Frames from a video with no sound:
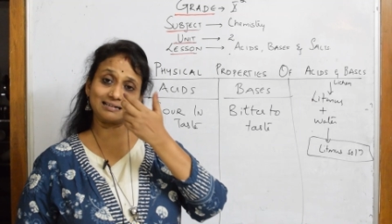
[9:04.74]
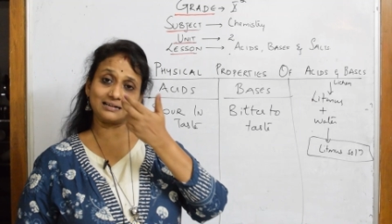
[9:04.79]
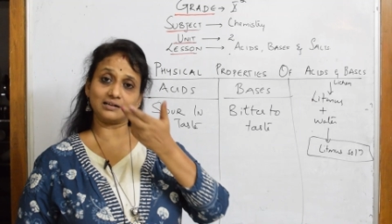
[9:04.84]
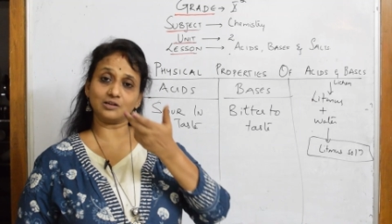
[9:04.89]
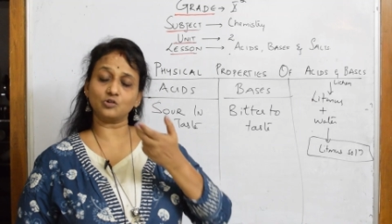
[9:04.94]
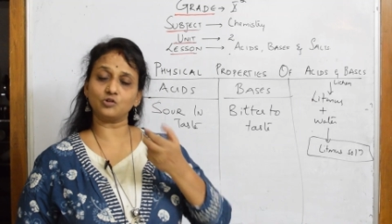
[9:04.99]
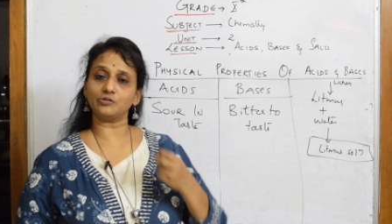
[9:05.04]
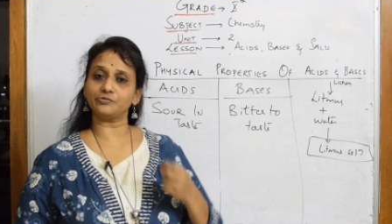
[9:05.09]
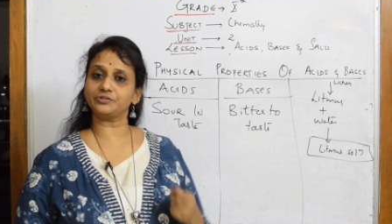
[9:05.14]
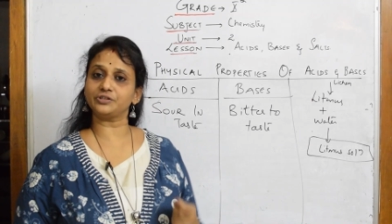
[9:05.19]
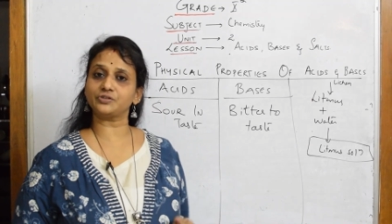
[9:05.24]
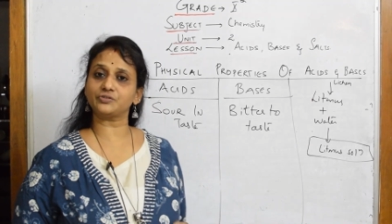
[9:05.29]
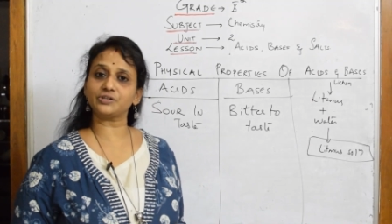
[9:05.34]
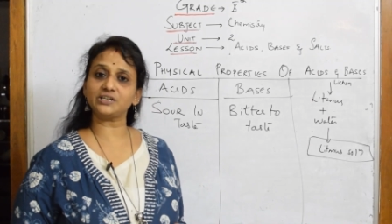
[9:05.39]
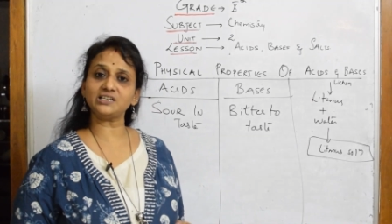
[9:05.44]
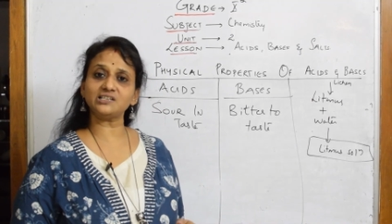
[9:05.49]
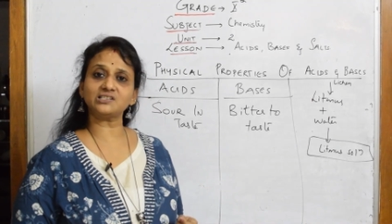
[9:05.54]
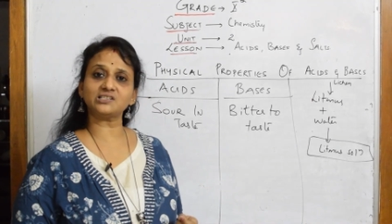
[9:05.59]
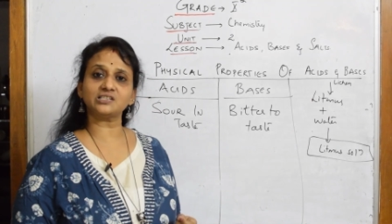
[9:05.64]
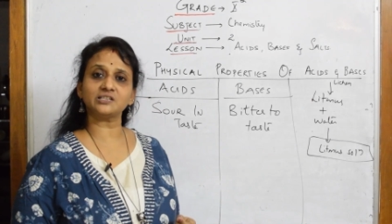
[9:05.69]
trunk of the
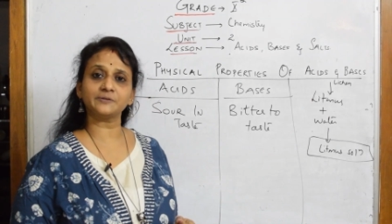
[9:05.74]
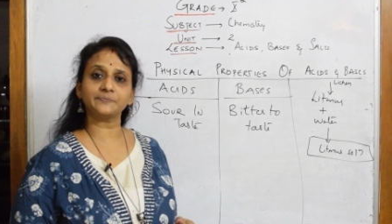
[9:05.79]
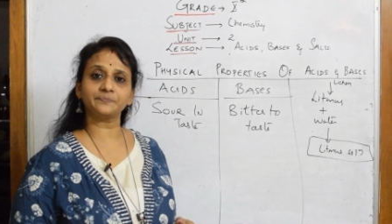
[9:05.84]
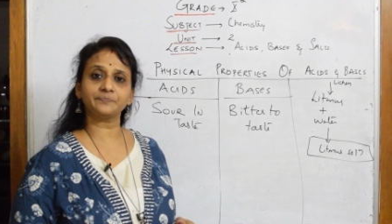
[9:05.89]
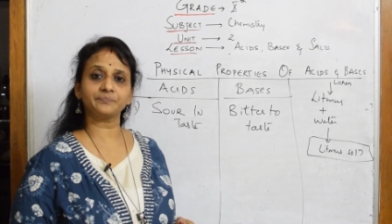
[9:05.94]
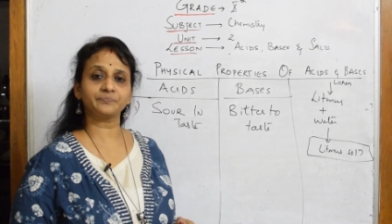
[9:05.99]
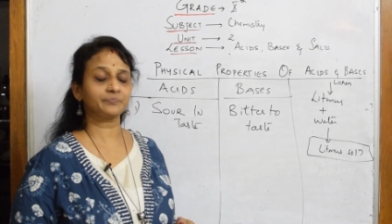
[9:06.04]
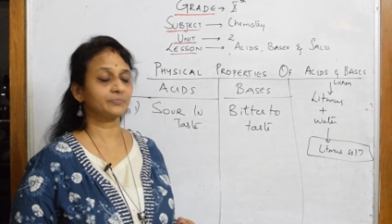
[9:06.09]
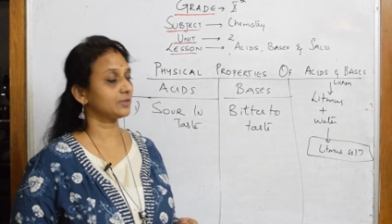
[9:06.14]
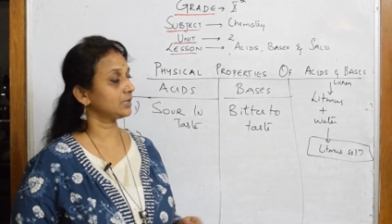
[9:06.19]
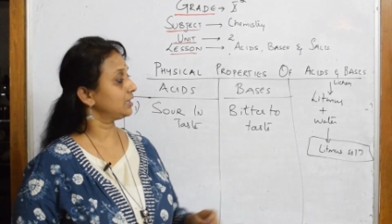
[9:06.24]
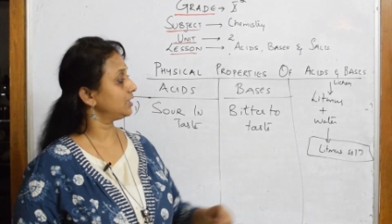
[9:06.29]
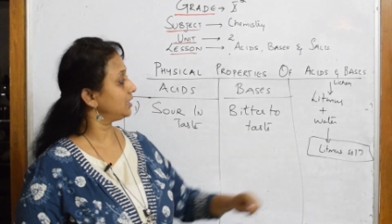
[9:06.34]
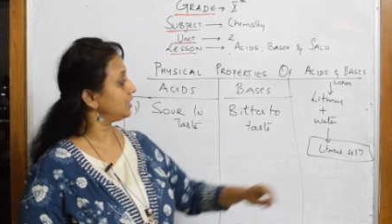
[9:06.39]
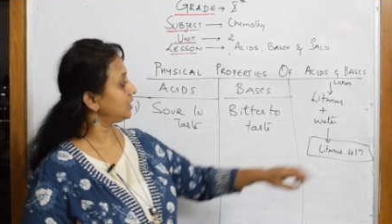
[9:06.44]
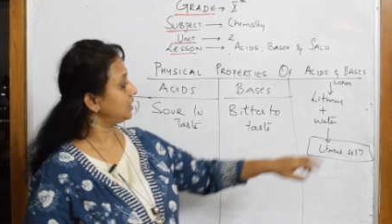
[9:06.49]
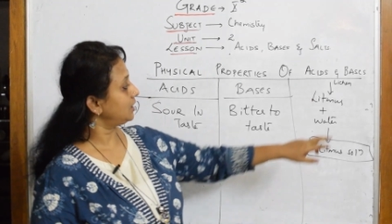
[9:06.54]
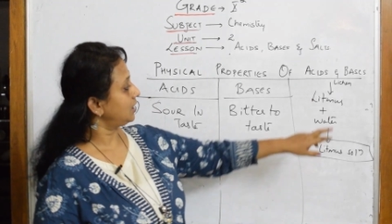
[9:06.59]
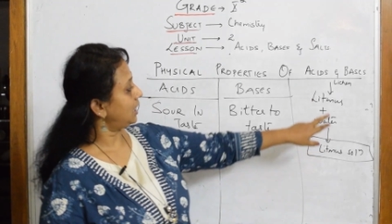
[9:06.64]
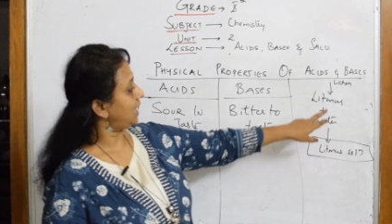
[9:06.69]
trees.
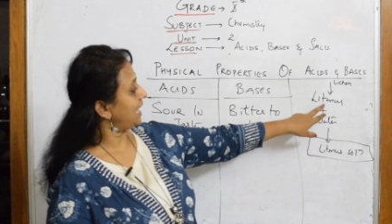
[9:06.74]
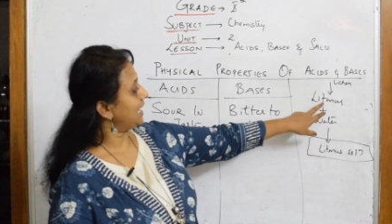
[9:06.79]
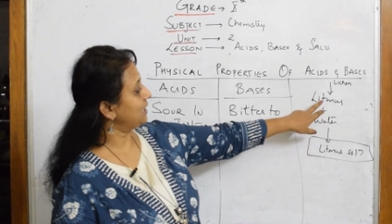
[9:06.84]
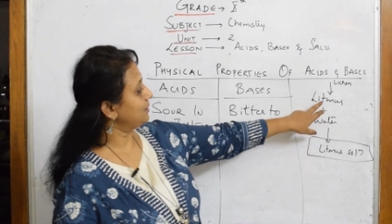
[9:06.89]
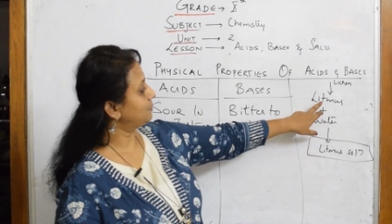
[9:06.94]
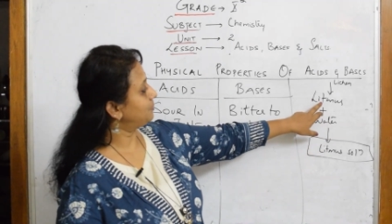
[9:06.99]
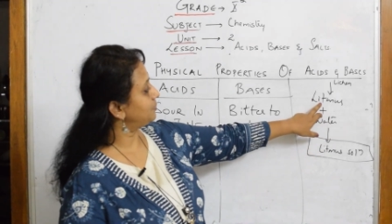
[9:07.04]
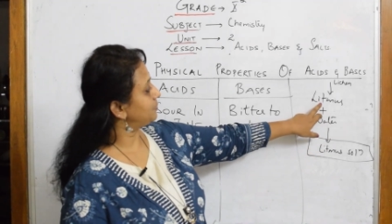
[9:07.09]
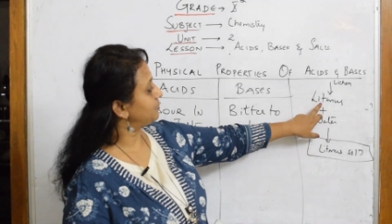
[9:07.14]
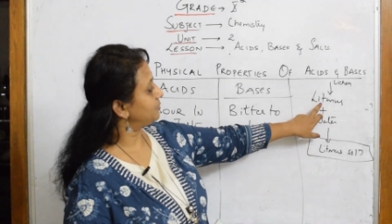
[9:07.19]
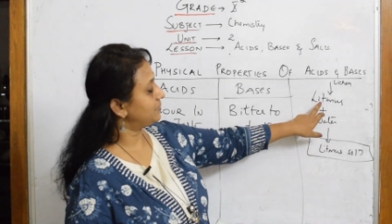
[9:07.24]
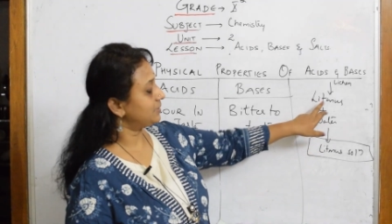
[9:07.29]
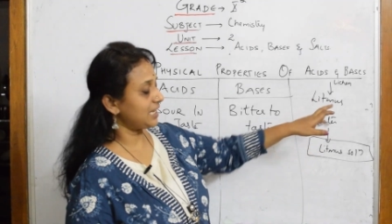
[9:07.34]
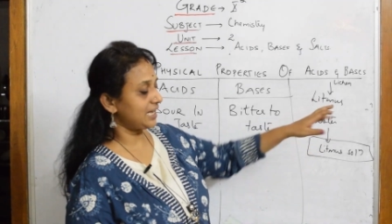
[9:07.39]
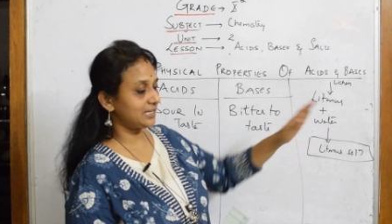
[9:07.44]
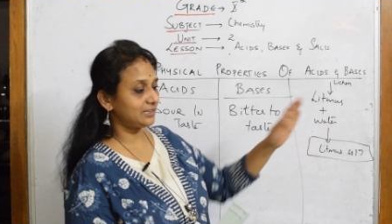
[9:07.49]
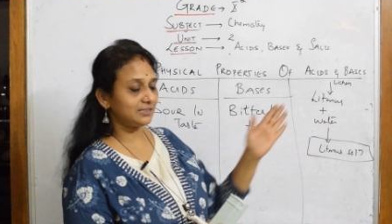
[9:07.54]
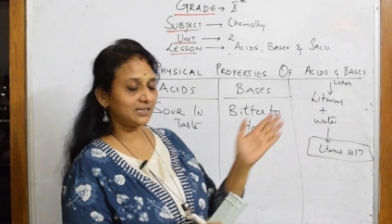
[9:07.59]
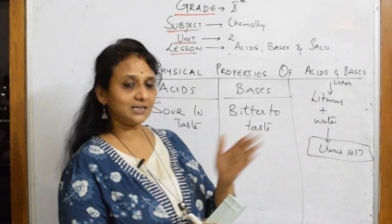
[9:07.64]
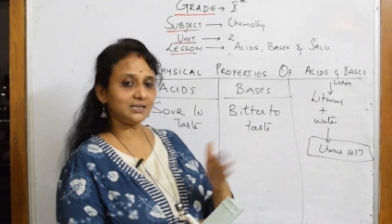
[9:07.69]
i
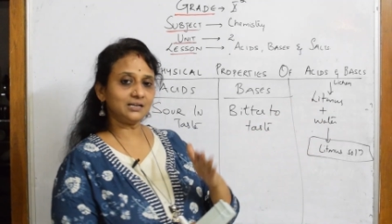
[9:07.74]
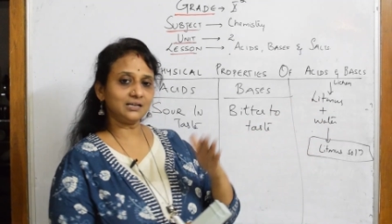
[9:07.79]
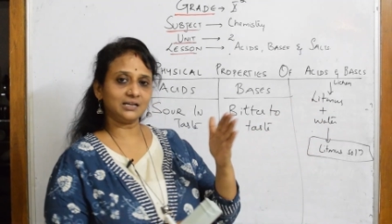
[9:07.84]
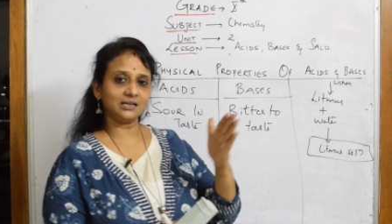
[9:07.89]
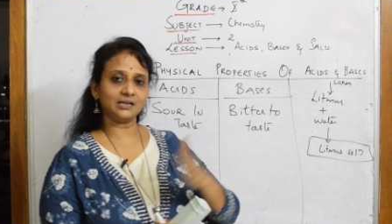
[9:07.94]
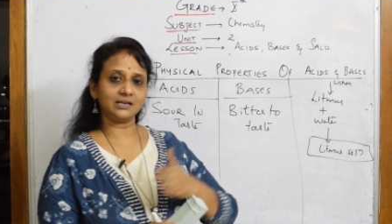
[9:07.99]
take that,